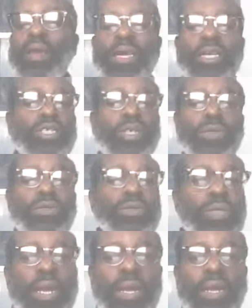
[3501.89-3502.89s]
He showed you
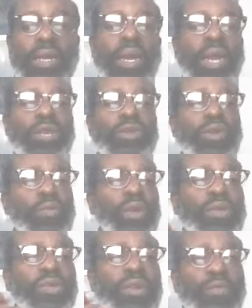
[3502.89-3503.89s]
that, and you can
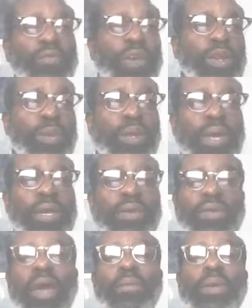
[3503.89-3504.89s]
rest in the victory that he's
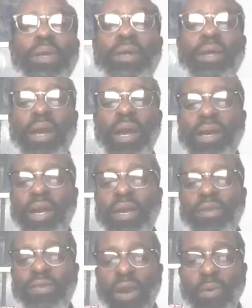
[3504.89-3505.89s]
coming and that
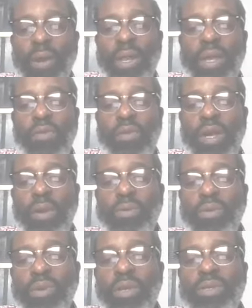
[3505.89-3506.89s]
he's already overcome the
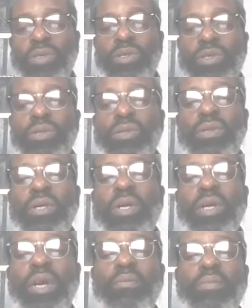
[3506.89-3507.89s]
world. You
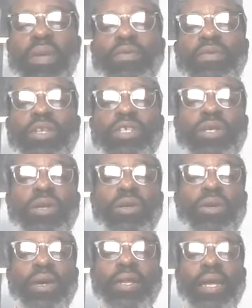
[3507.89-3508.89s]
can be of good cheer
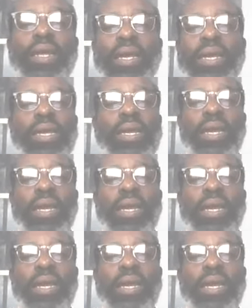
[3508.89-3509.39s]
knowing that he